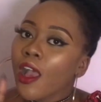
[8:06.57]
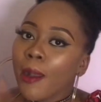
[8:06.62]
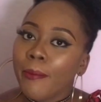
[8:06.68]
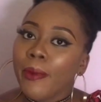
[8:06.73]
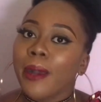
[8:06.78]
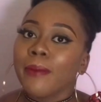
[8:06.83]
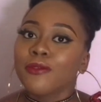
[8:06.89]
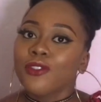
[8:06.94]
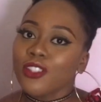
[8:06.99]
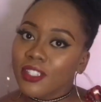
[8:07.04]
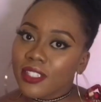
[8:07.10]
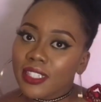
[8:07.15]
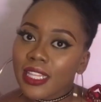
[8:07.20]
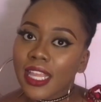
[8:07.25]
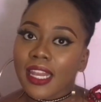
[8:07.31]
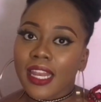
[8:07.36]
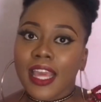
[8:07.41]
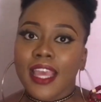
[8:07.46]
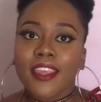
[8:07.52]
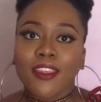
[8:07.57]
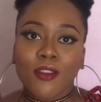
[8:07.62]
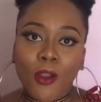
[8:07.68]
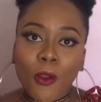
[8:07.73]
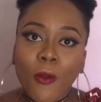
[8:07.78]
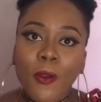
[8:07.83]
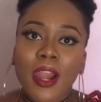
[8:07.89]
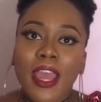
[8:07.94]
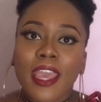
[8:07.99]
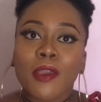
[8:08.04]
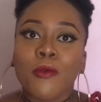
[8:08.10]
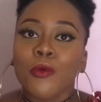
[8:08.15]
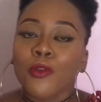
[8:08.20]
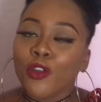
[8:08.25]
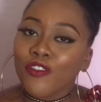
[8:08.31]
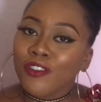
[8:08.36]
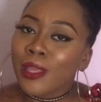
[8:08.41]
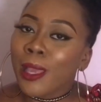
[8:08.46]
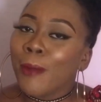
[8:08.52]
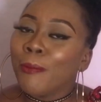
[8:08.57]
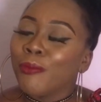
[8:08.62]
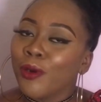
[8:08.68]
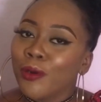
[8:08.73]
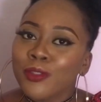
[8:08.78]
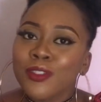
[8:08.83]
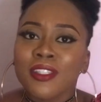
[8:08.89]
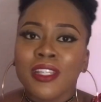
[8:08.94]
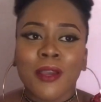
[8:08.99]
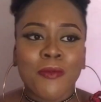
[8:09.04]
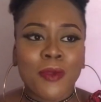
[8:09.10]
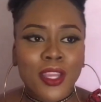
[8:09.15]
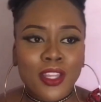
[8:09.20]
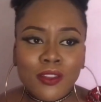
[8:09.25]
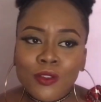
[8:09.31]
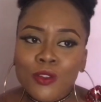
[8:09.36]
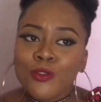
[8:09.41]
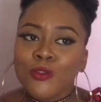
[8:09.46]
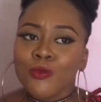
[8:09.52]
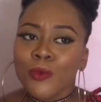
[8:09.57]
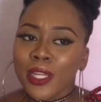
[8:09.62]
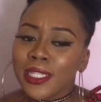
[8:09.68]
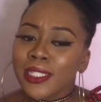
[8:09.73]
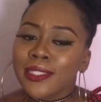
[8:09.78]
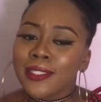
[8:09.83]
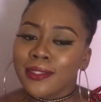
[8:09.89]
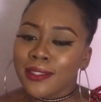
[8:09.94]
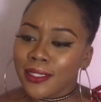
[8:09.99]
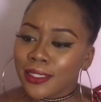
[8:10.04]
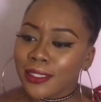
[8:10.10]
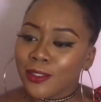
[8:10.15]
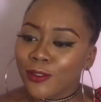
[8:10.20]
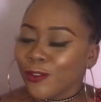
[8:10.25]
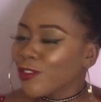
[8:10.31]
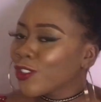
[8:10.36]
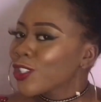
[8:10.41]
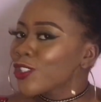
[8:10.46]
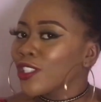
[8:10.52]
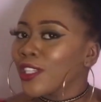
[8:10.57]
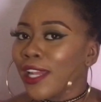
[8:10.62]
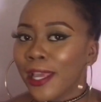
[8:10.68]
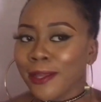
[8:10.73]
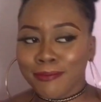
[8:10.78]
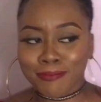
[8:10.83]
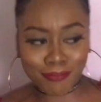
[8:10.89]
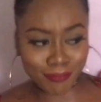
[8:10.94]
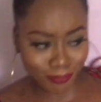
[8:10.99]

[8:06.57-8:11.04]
But I'm just saying, like, go like one of their balls, so that when they see the notification, they're like,